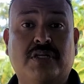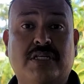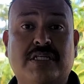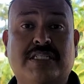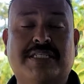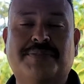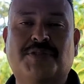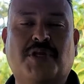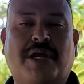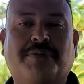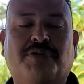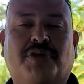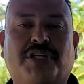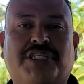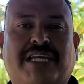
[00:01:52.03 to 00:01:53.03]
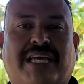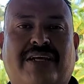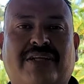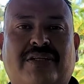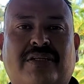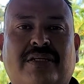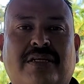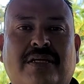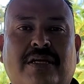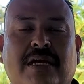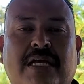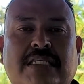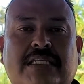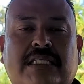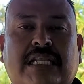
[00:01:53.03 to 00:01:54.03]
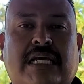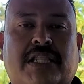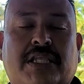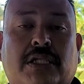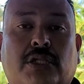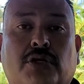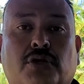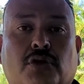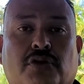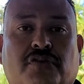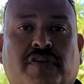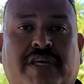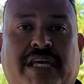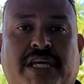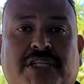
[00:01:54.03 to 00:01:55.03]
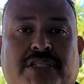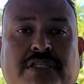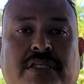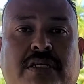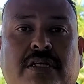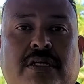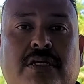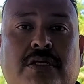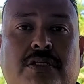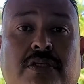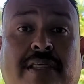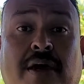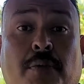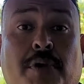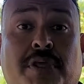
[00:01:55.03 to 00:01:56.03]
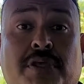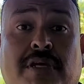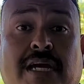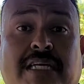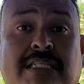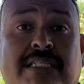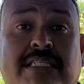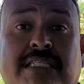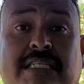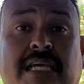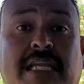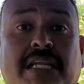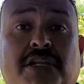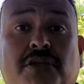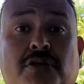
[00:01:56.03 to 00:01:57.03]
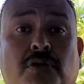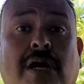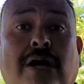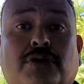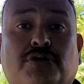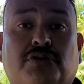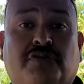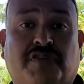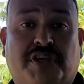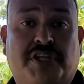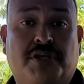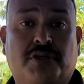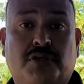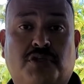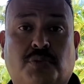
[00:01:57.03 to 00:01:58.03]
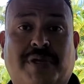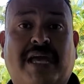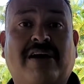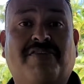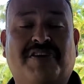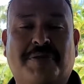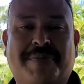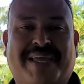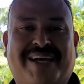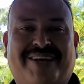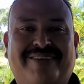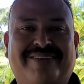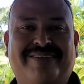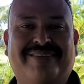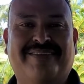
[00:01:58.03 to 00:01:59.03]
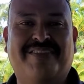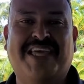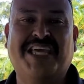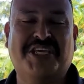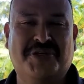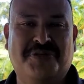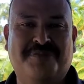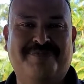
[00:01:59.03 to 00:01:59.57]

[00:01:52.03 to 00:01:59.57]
subscribe to our channel, and select the alert notification so that way you guys can see any new how-to videos we have coming out. Thank you.